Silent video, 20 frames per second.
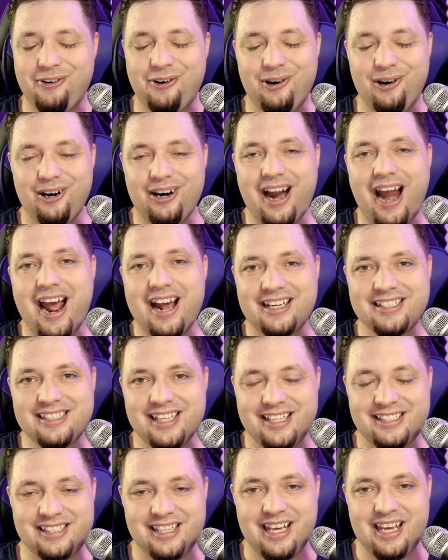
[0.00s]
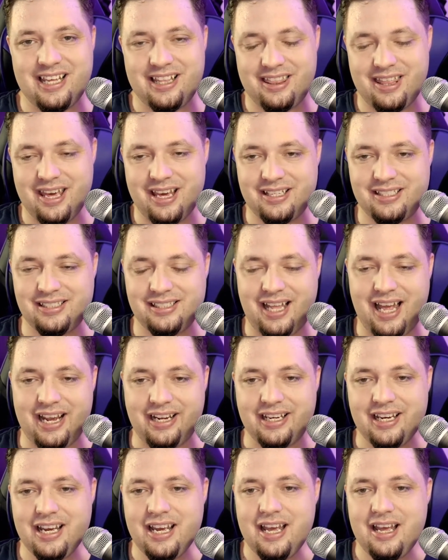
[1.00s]
for accessing things
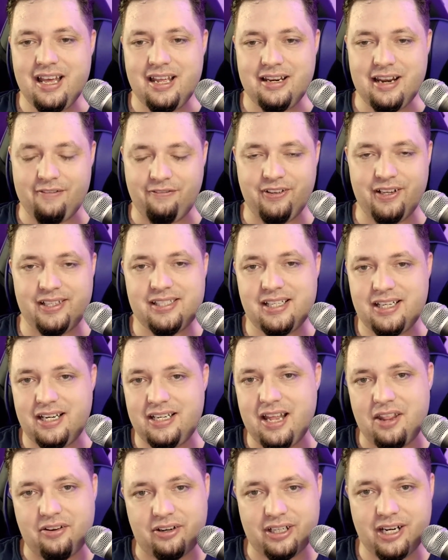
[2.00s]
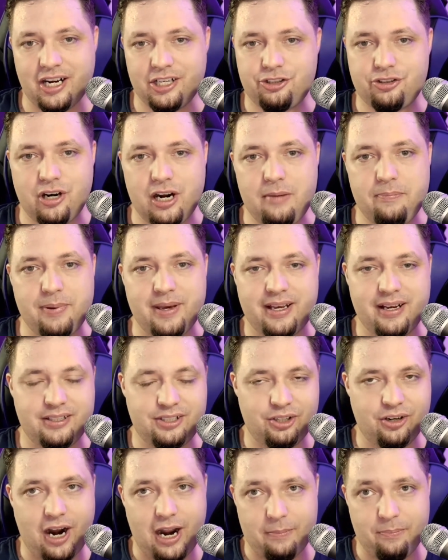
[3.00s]
like Netflix in another country
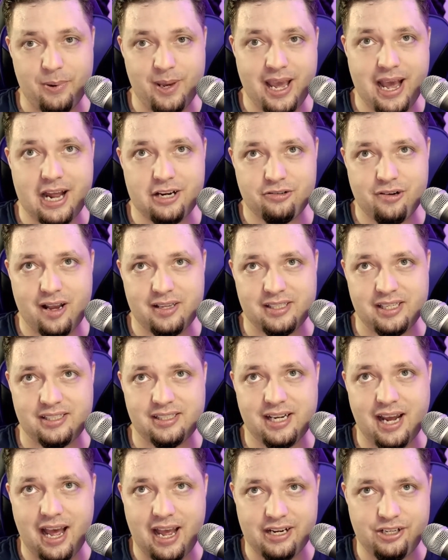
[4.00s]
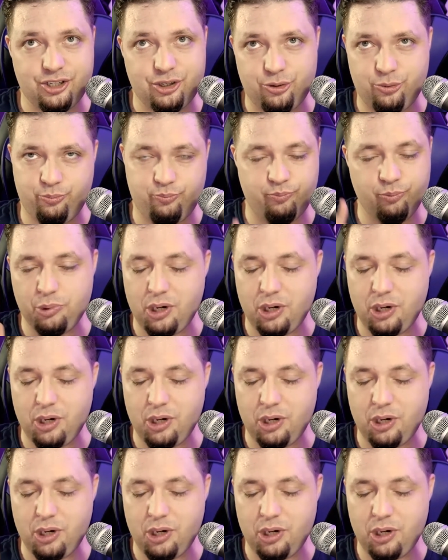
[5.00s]
because your IP address is tied to